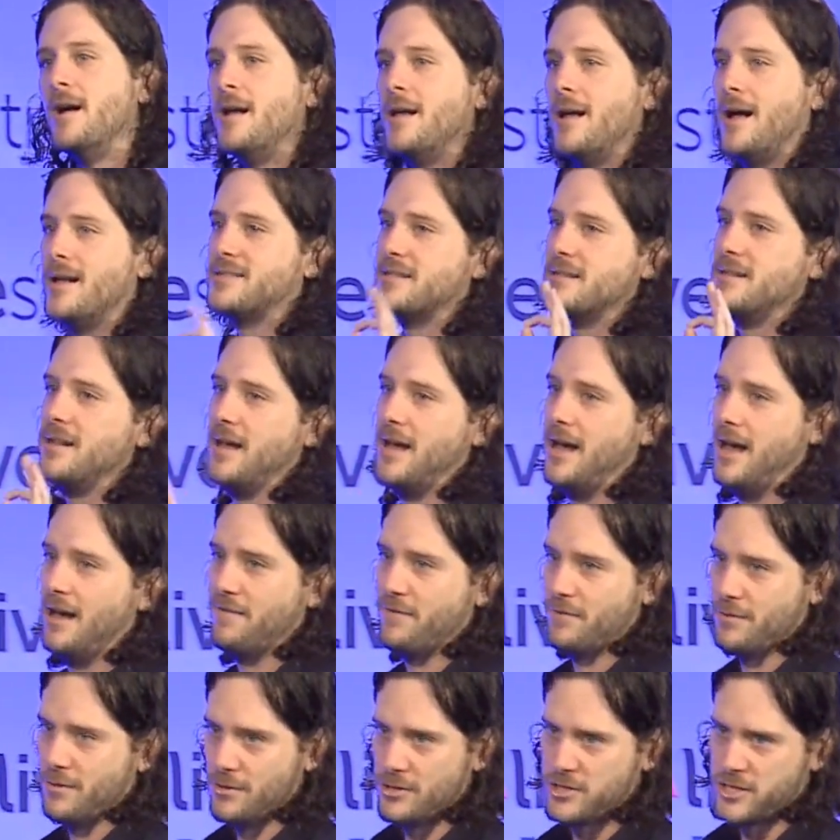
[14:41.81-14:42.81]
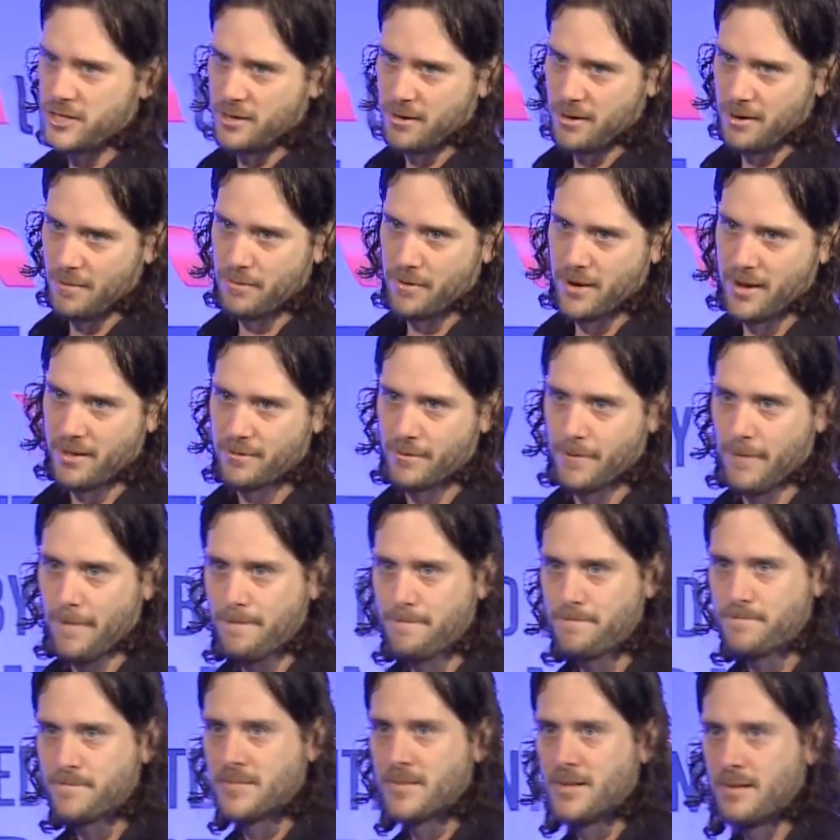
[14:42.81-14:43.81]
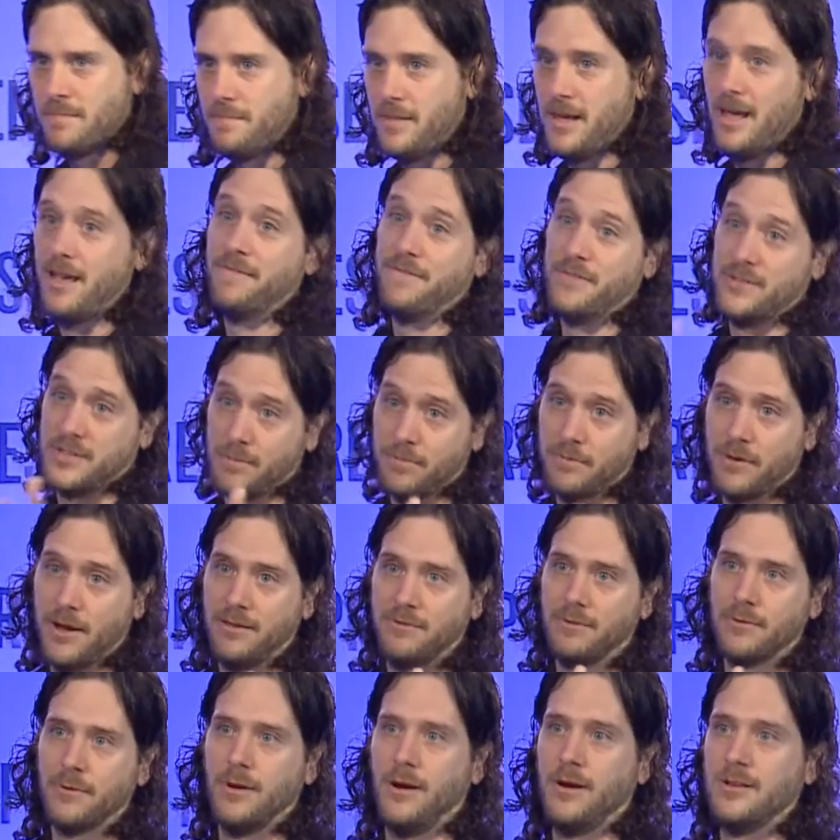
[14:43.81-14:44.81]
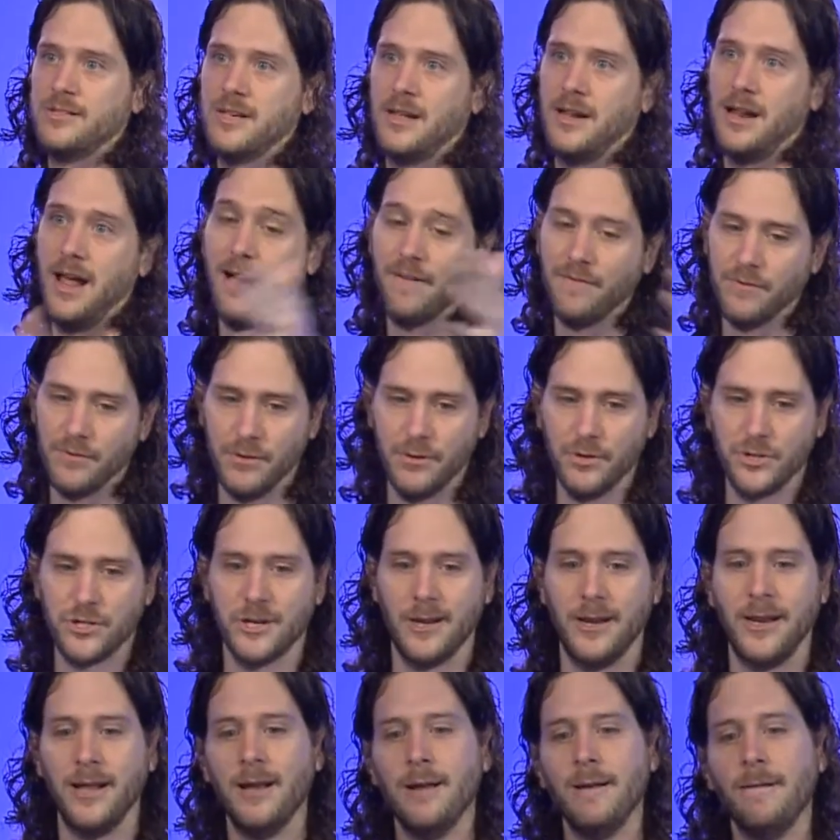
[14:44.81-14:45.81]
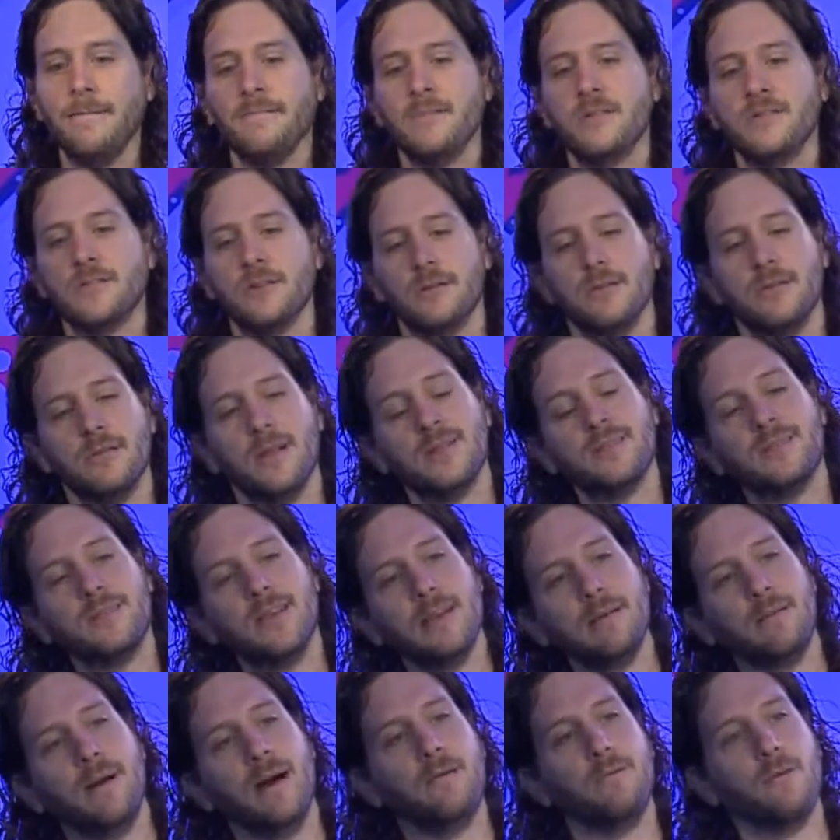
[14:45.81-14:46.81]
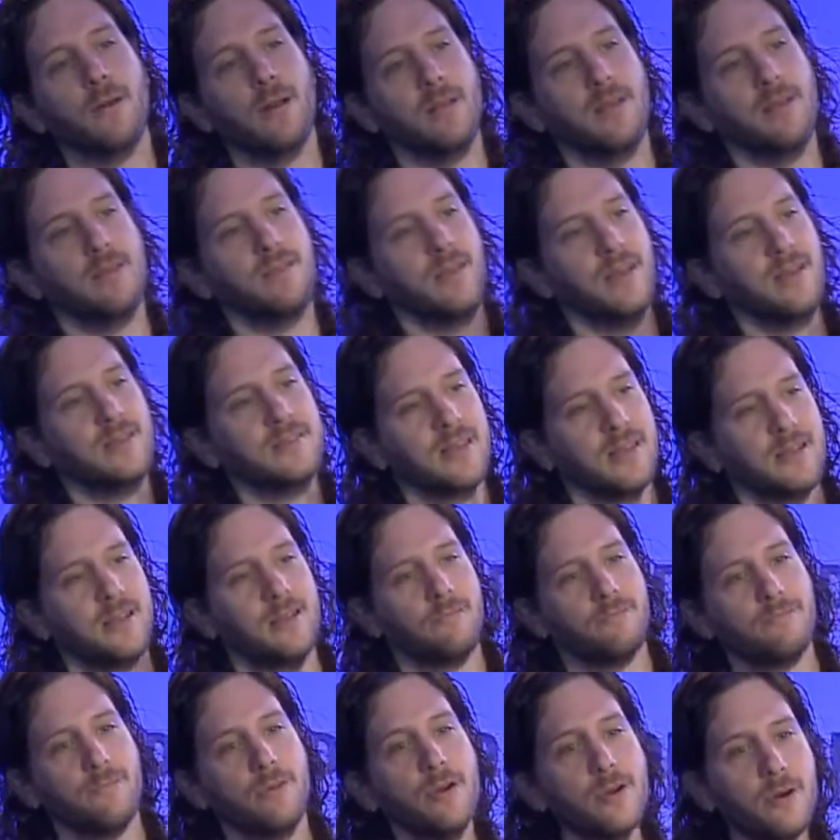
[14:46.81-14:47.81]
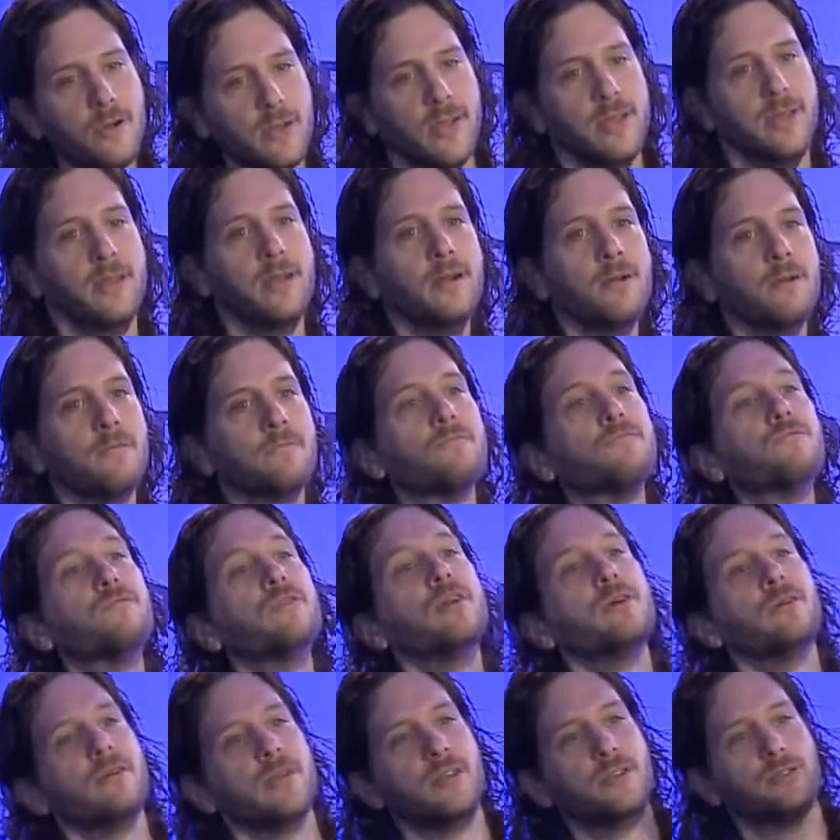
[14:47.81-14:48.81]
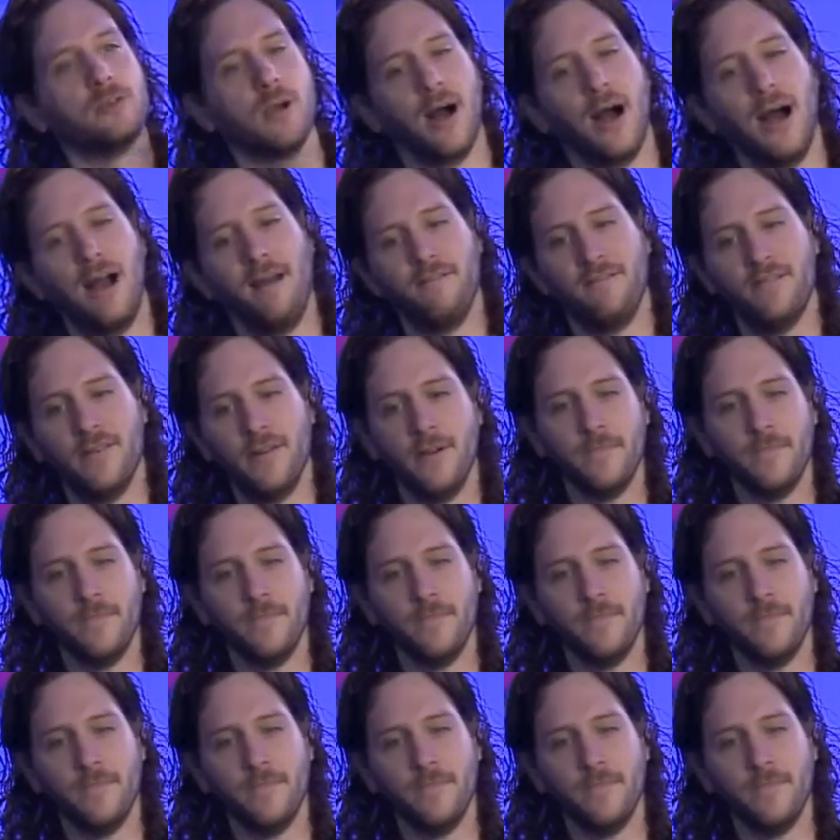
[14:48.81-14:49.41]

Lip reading: That's an evolutionary breakthrough, if it's a breakthrough at all. It's an evolution. So let's think about what are the things that could really, really drive